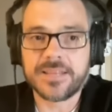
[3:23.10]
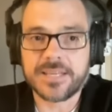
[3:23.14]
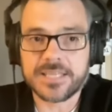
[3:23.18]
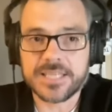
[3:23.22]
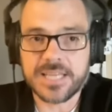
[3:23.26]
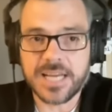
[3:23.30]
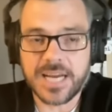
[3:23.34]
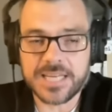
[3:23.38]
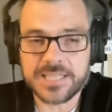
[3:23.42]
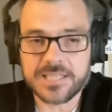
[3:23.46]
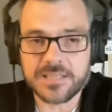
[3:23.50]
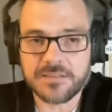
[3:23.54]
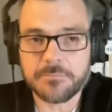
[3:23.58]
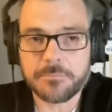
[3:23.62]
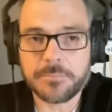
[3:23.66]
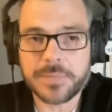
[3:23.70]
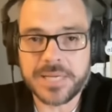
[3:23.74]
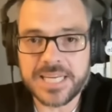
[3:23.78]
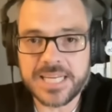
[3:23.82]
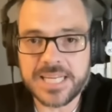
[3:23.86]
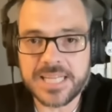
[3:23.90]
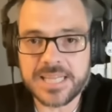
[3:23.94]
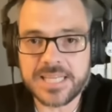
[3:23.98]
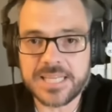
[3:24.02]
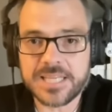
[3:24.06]
guys have
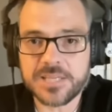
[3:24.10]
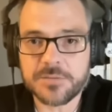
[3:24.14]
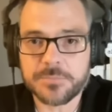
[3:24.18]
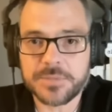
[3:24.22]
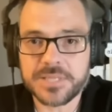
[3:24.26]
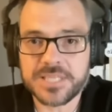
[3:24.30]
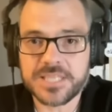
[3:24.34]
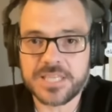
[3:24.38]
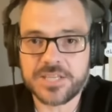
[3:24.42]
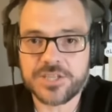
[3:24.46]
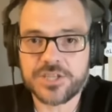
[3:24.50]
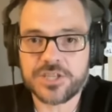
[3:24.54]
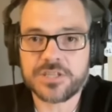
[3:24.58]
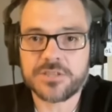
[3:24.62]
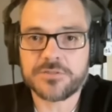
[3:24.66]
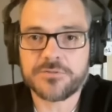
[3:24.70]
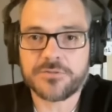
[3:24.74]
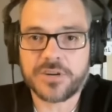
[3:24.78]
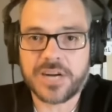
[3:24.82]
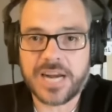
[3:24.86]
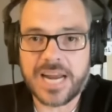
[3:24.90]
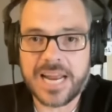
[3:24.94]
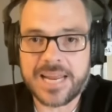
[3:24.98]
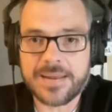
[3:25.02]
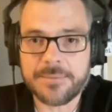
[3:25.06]
been in these positions
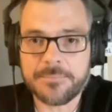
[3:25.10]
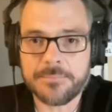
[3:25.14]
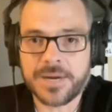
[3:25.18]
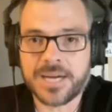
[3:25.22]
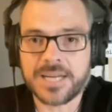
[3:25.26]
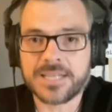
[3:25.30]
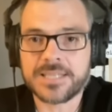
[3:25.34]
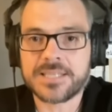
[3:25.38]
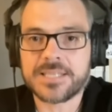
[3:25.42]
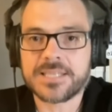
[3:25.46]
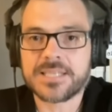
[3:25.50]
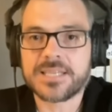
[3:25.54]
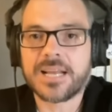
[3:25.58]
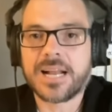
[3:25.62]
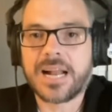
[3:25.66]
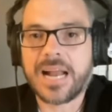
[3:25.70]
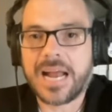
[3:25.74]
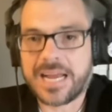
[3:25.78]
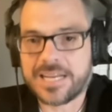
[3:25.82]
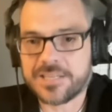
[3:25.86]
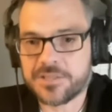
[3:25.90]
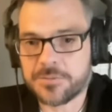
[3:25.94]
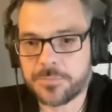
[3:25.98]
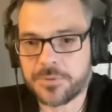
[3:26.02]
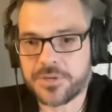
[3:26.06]
for 8 months,
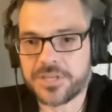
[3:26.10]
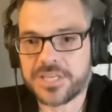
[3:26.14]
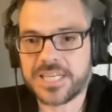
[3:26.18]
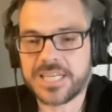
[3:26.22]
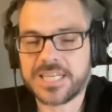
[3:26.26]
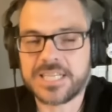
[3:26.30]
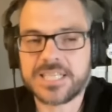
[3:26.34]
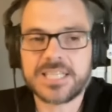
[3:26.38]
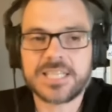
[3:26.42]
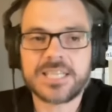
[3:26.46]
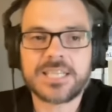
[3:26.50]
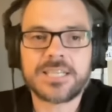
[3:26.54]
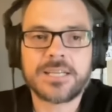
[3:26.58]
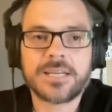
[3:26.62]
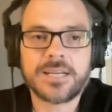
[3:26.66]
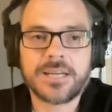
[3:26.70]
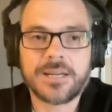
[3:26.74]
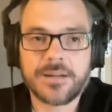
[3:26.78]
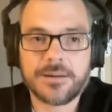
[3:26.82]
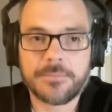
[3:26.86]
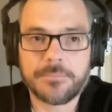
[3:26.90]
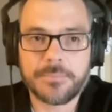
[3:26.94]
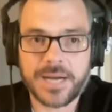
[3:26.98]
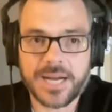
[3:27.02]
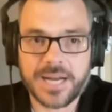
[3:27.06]
as predicted
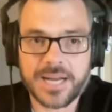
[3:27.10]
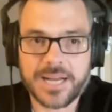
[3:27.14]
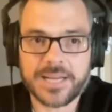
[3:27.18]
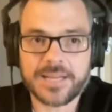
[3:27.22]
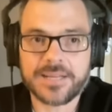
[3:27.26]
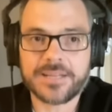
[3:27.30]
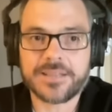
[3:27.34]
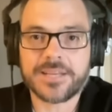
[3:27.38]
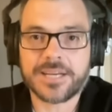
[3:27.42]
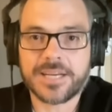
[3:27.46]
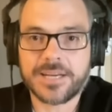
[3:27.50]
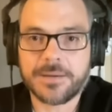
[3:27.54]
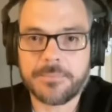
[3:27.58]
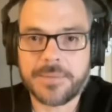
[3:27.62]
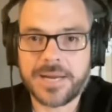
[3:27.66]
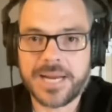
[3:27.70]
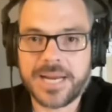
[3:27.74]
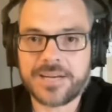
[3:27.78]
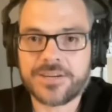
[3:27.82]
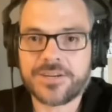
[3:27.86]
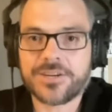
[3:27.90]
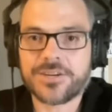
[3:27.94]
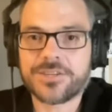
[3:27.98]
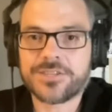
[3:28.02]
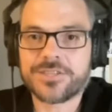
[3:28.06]
by the
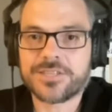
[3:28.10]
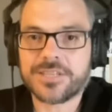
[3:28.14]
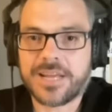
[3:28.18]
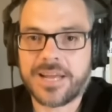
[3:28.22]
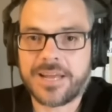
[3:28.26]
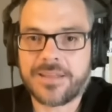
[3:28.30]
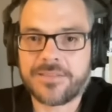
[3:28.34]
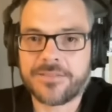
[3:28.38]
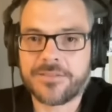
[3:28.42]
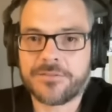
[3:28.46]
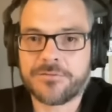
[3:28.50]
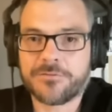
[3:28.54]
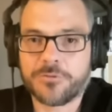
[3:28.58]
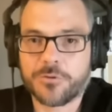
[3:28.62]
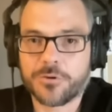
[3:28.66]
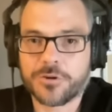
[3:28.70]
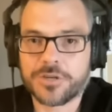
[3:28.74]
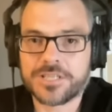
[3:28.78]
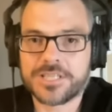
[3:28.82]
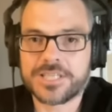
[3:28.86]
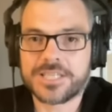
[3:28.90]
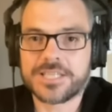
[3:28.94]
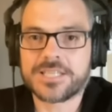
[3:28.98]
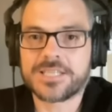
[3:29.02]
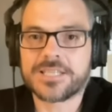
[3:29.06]
commanders and the
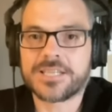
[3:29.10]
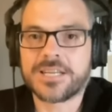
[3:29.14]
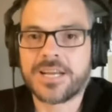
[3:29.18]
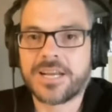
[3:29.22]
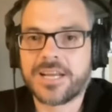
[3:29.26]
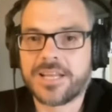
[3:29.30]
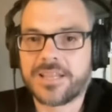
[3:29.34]
forces.